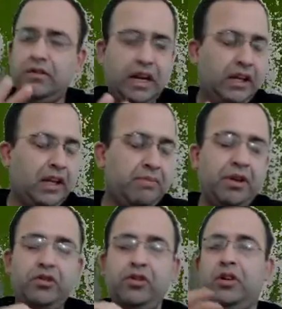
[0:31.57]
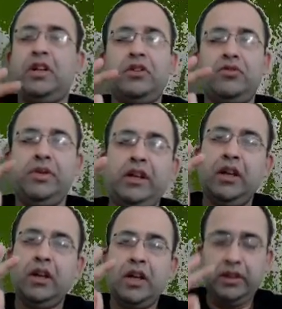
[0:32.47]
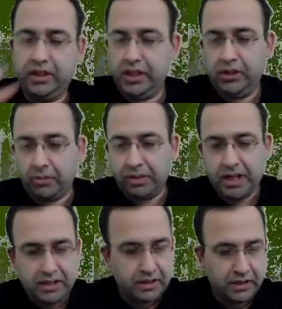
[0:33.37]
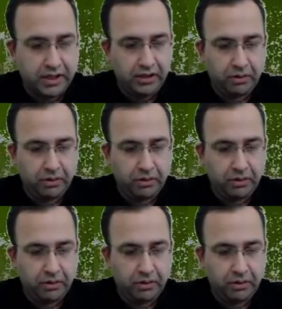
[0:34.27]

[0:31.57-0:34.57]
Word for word: I'll keep it short and sweet, three topics, three